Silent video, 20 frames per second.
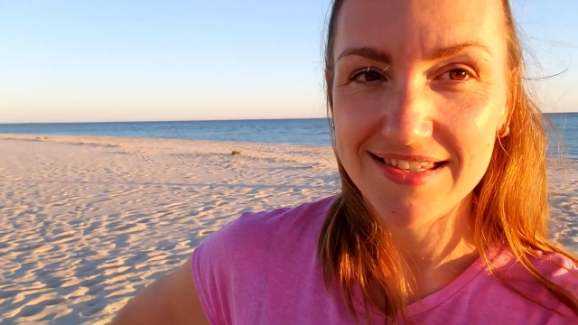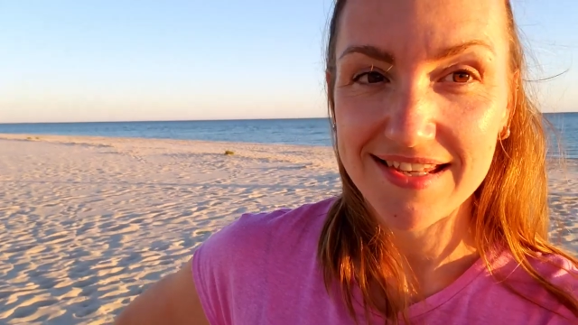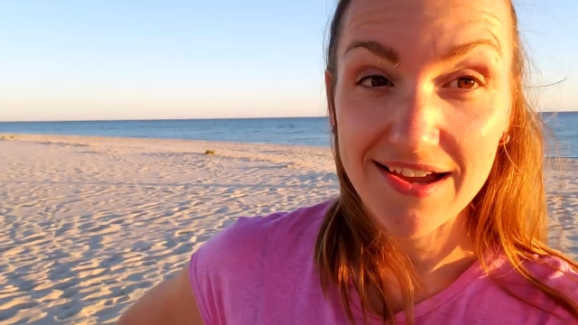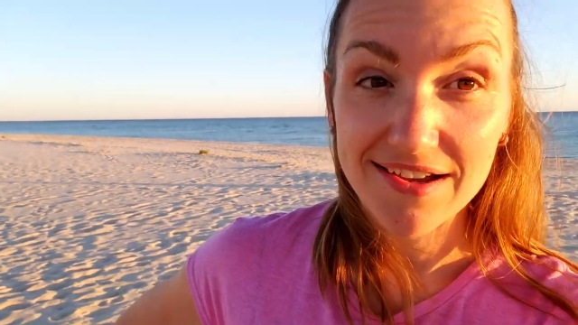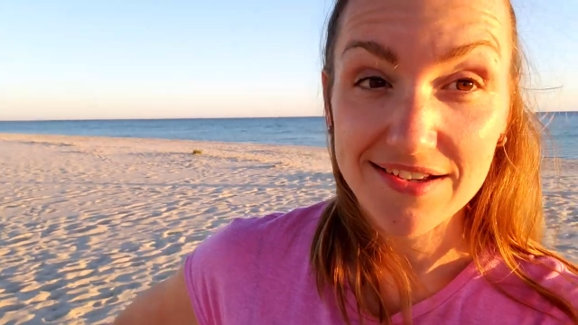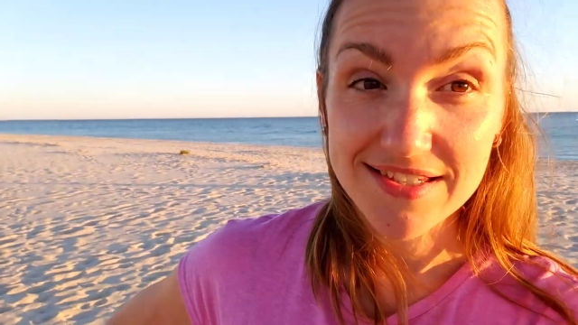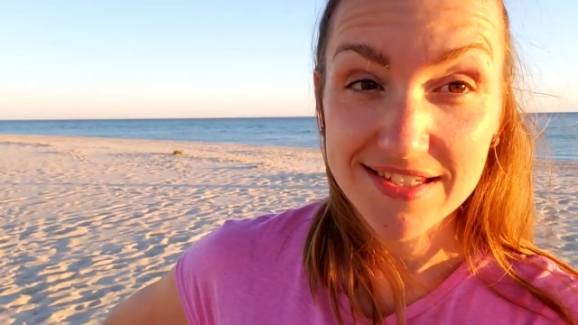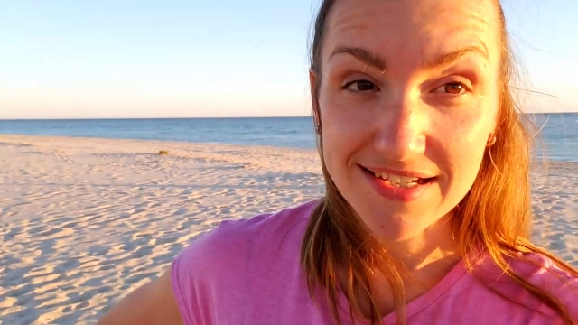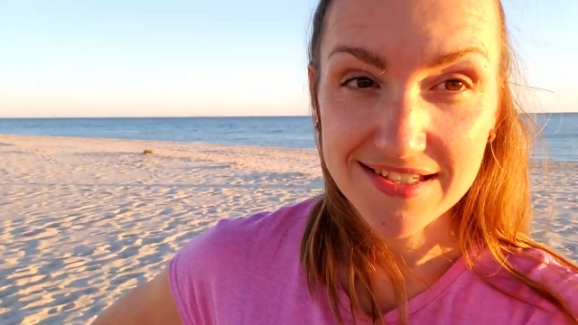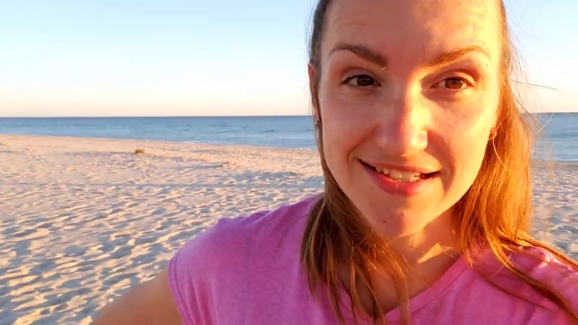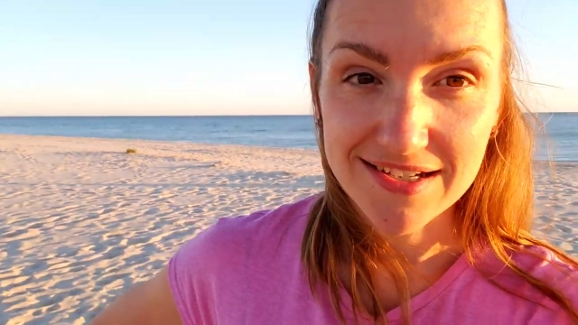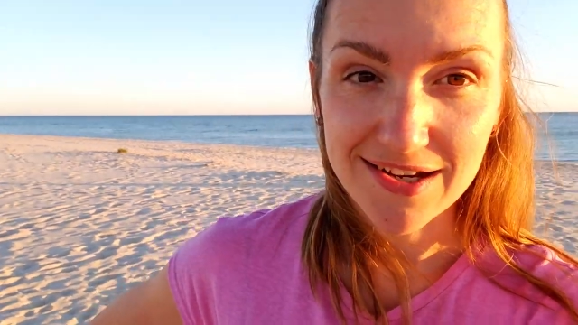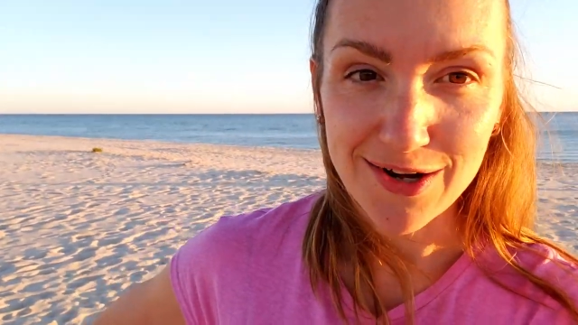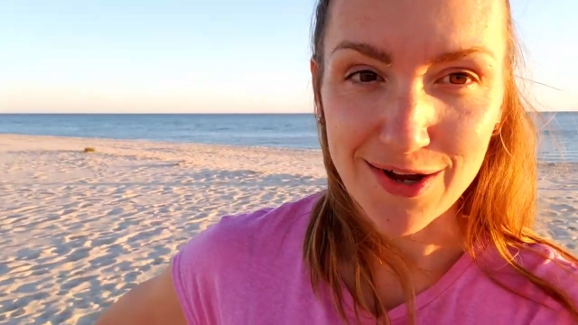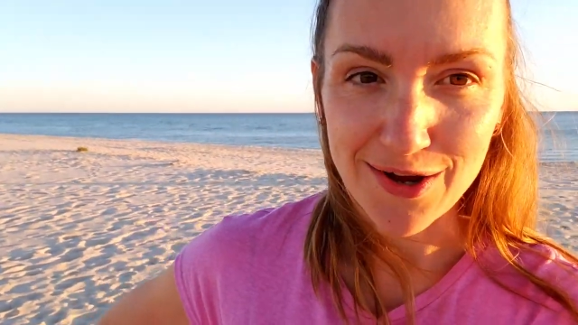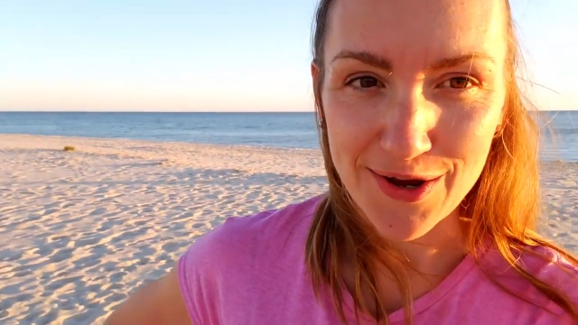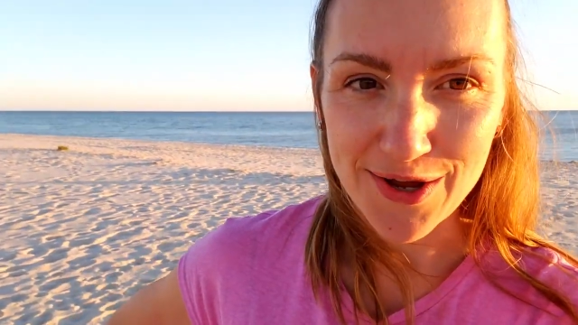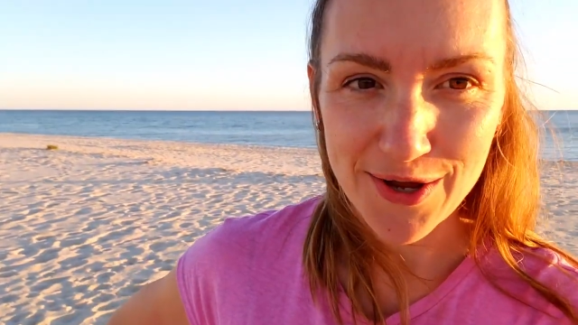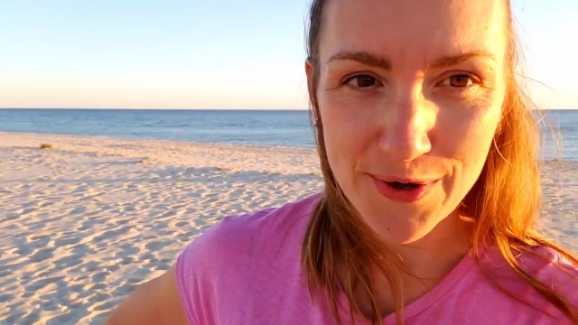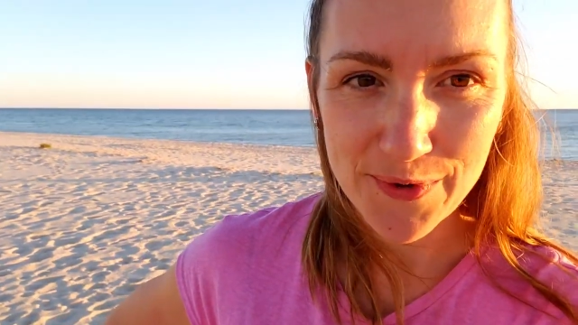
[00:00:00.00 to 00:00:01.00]
now 6
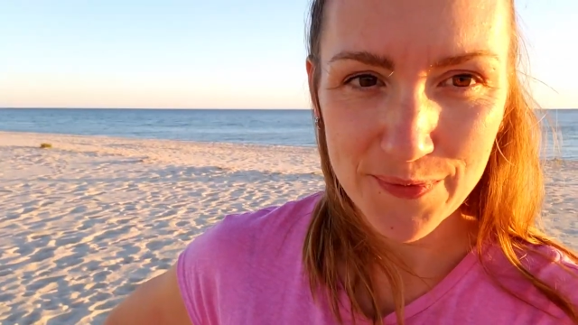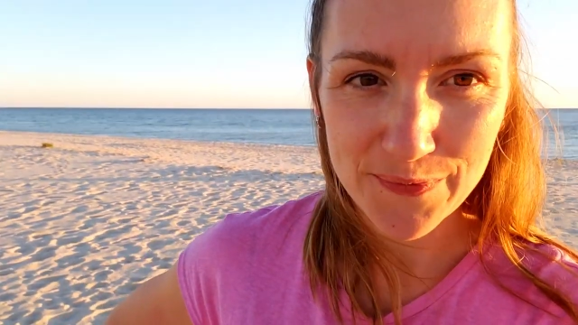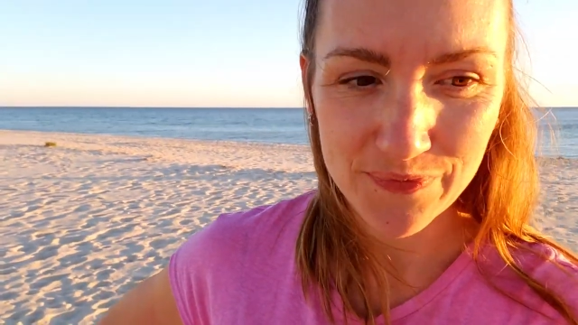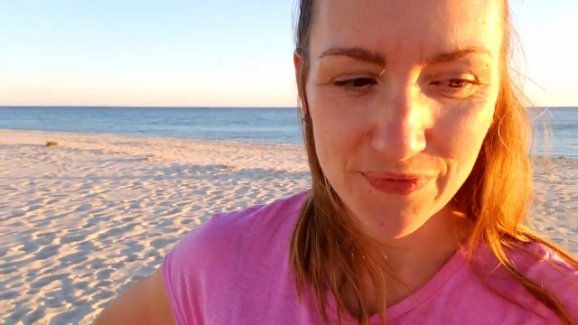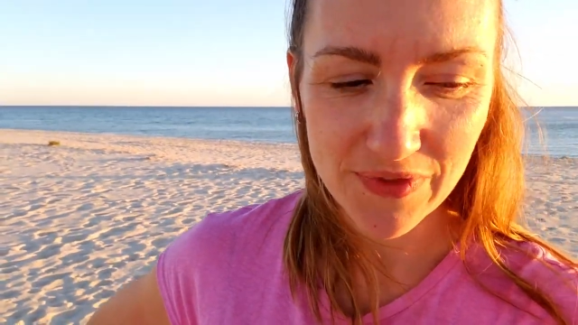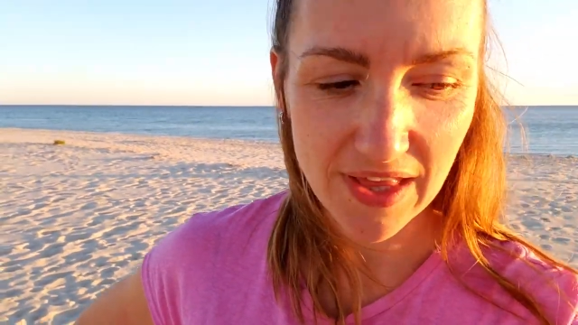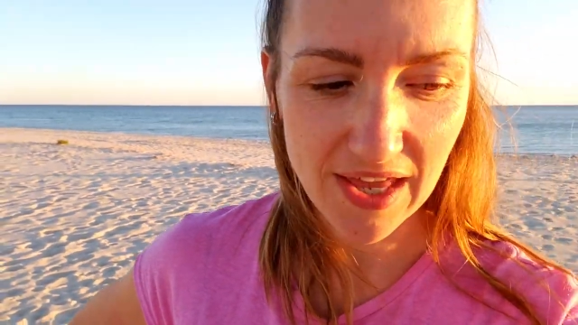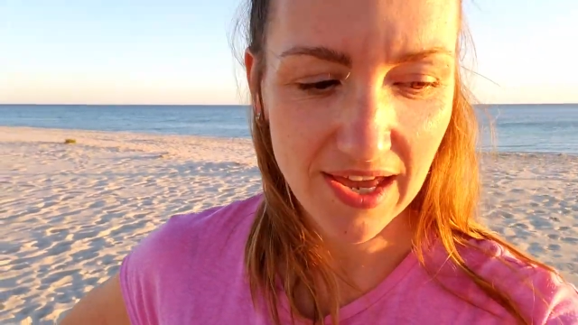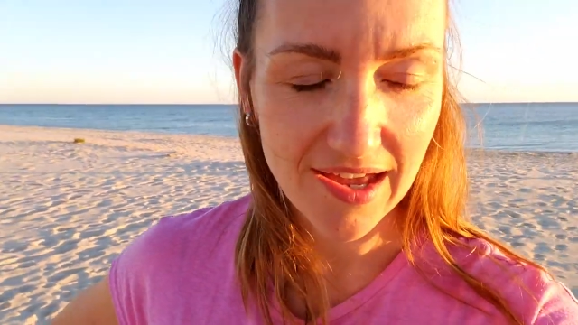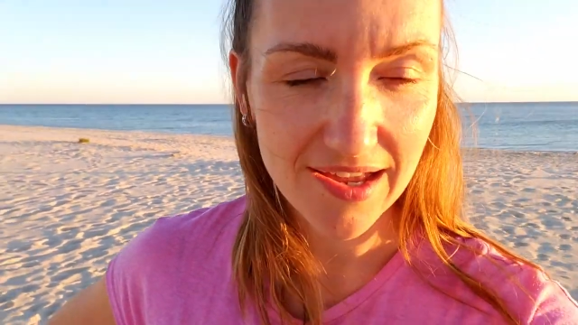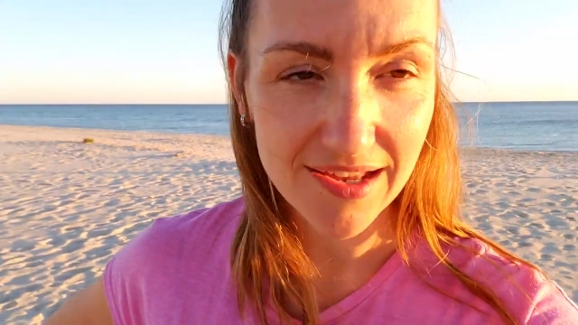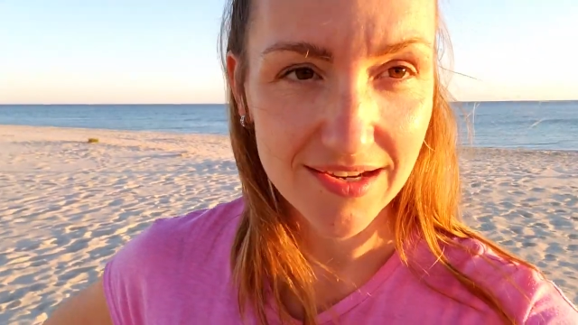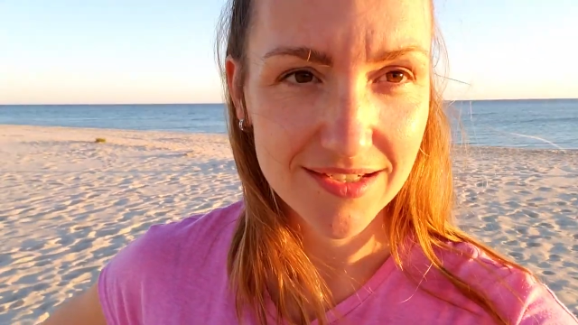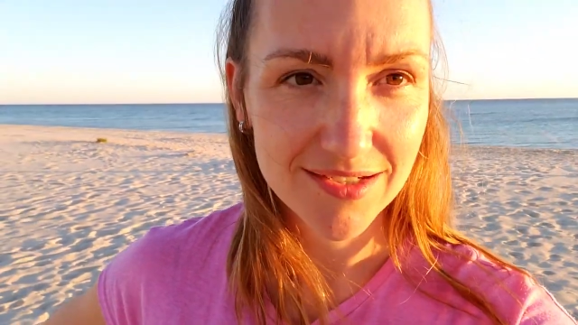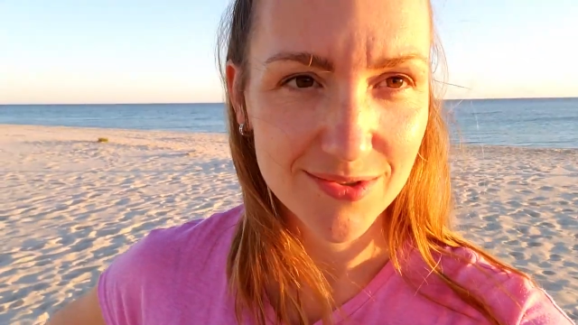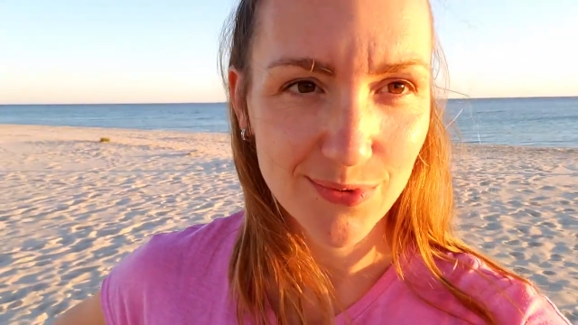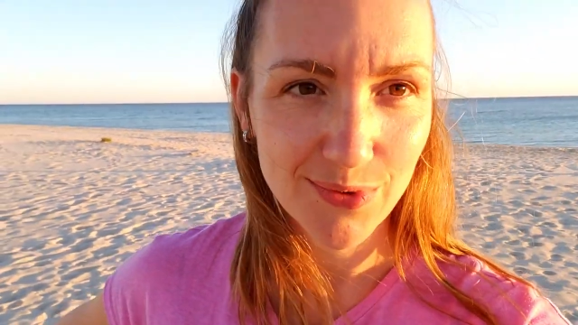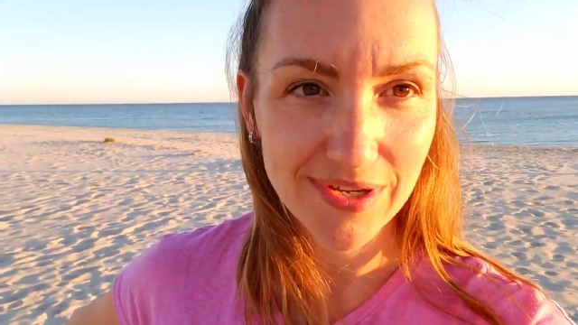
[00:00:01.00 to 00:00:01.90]
o'clock and